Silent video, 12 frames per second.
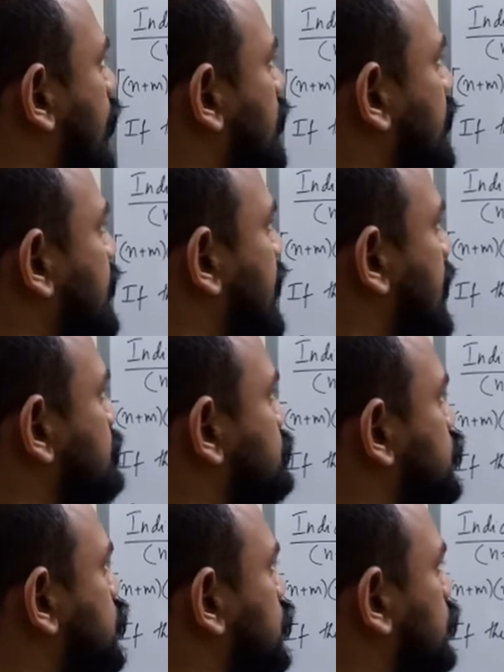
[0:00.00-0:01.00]
and
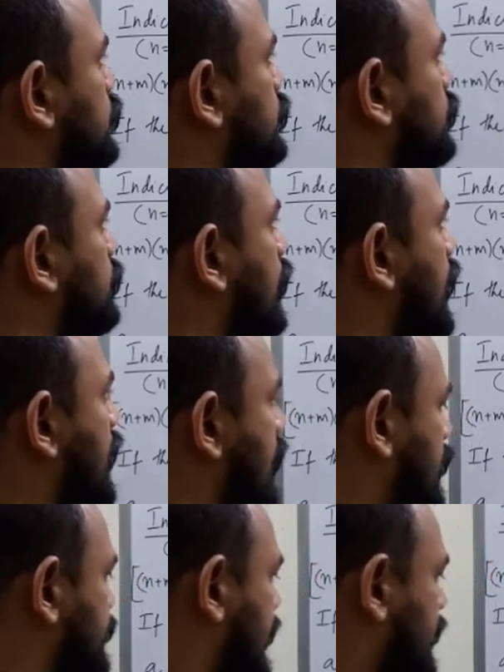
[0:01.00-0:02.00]
m2,
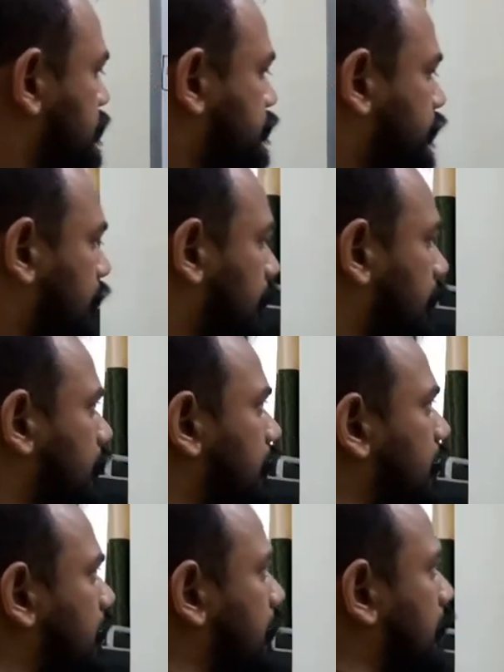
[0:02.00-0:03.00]
then
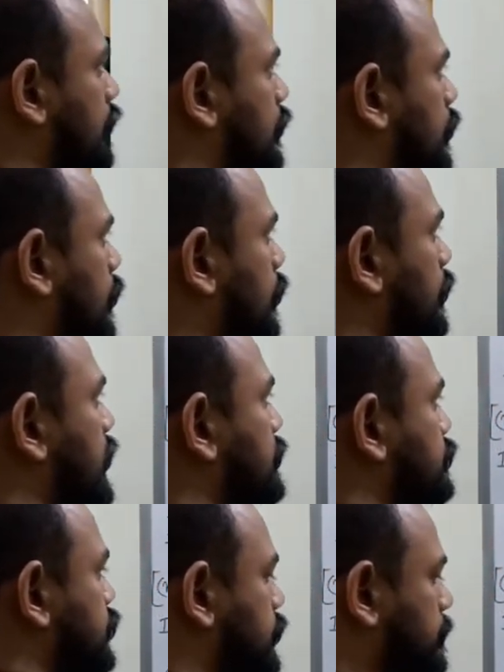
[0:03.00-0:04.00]

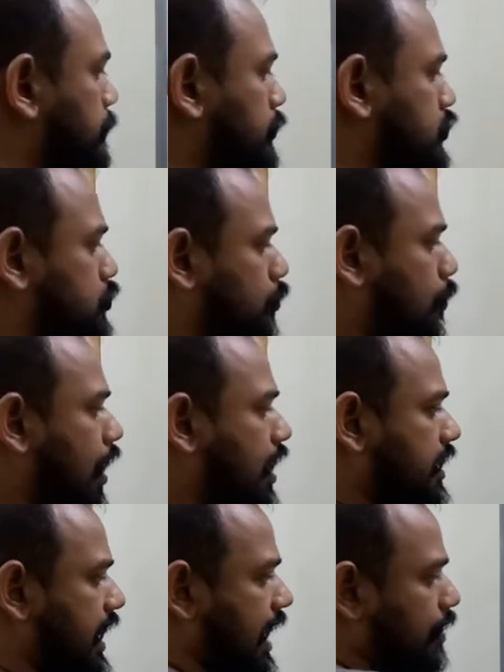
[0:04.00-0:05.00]
if you put
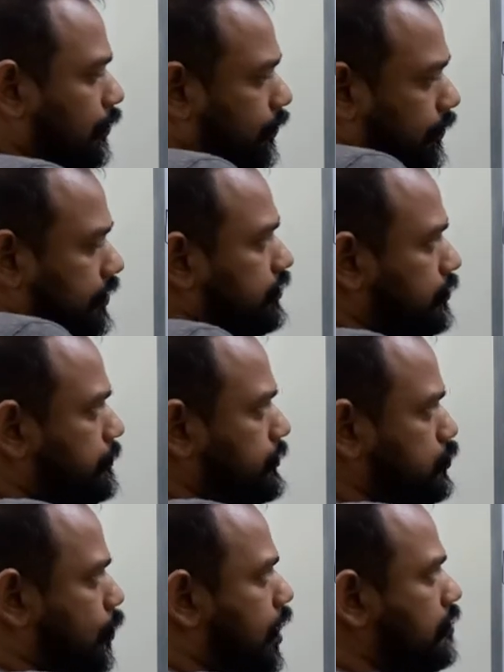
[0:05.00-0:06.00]
one
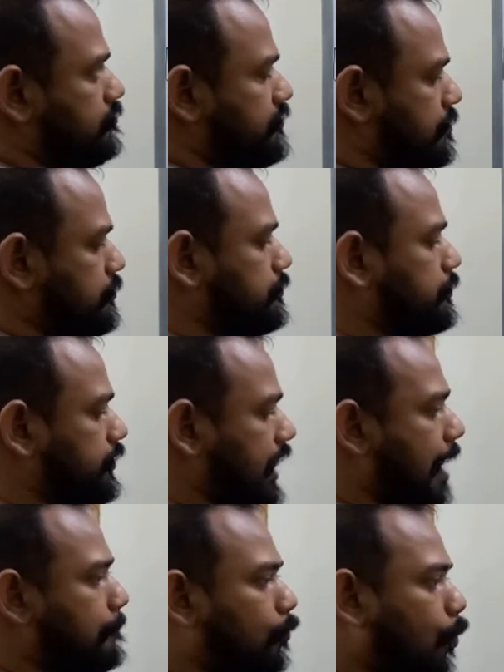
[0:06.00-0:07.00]
of them, you put
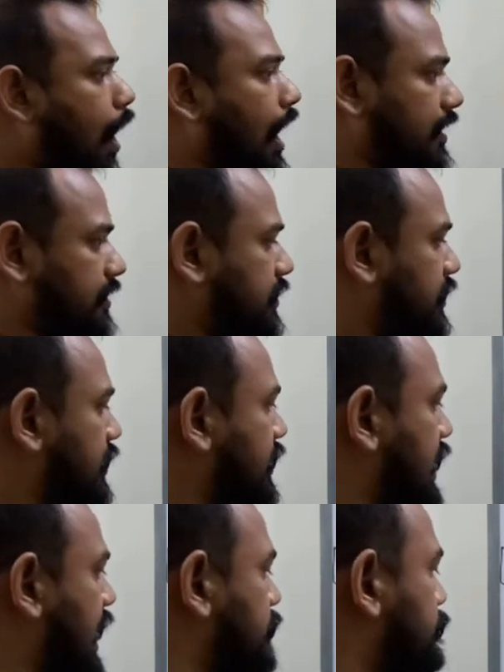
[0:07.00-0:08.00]
m1
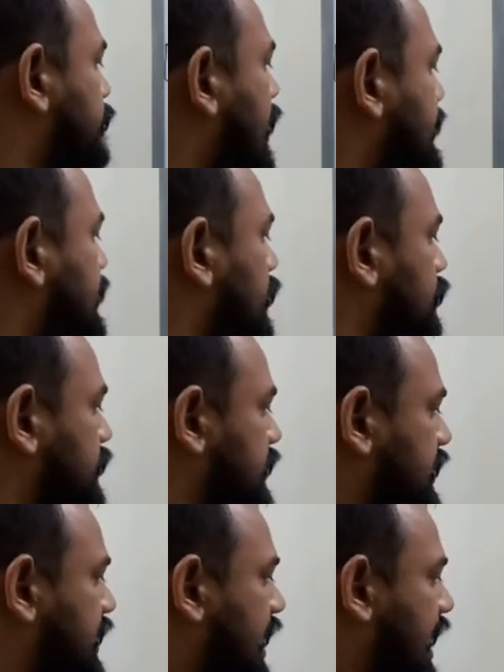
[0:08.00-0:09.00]
and you find out
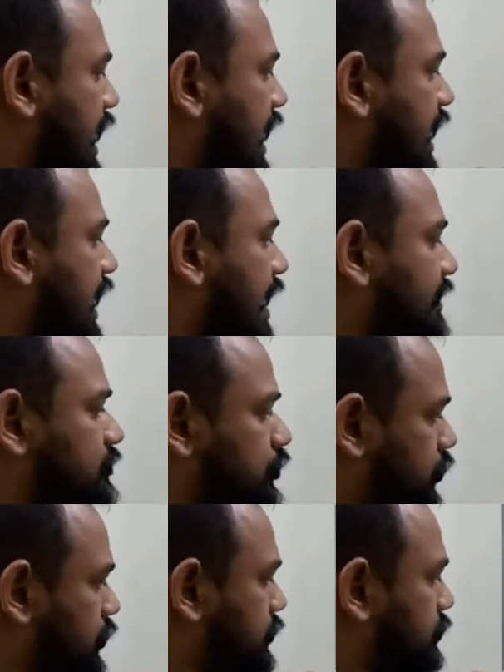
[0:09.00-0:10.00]
the
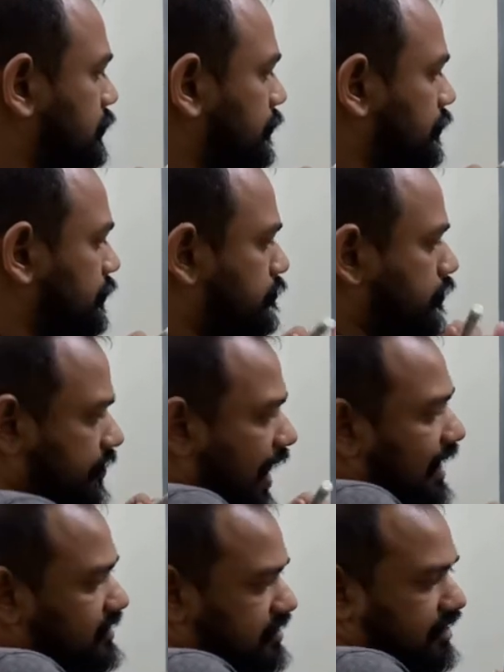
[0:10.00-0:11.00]
a-n's for
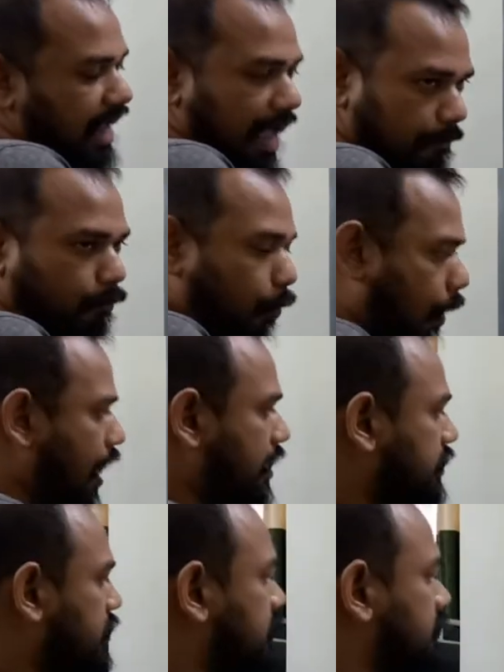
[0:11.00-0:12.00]
that
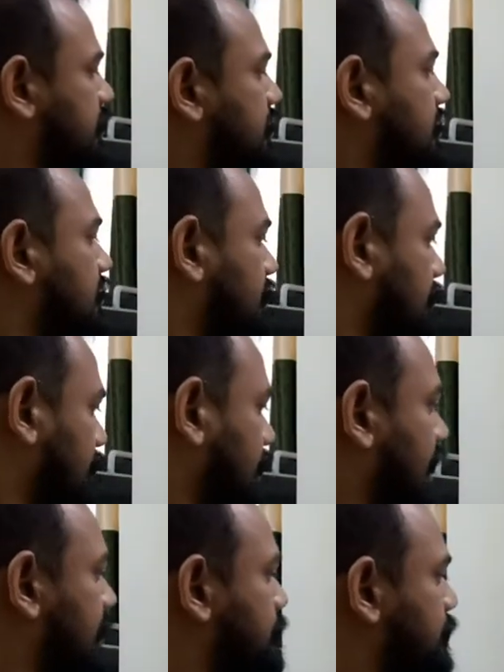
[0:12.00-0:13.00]
m1, okay,